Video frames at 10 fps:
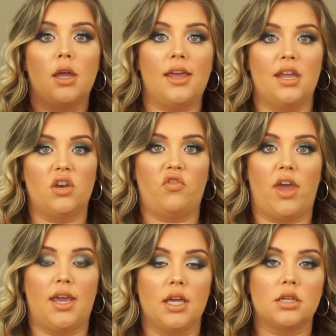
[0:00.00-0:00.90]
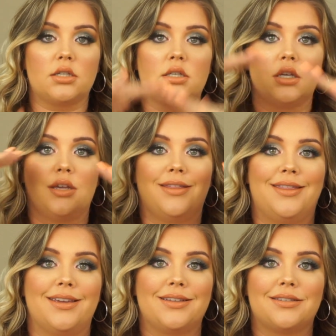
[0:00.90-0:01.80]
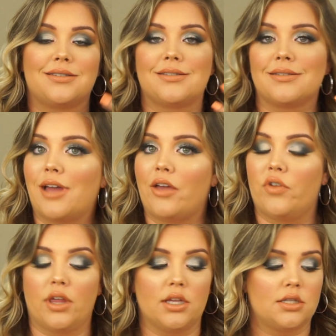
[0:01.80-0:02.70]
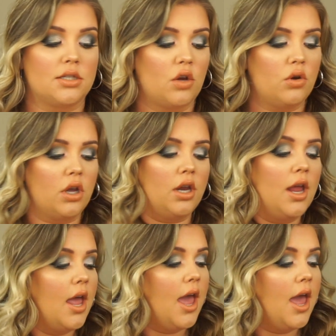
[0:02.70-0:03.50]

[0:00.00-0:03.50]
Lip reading: in Vegas. This, I feel like, is so good.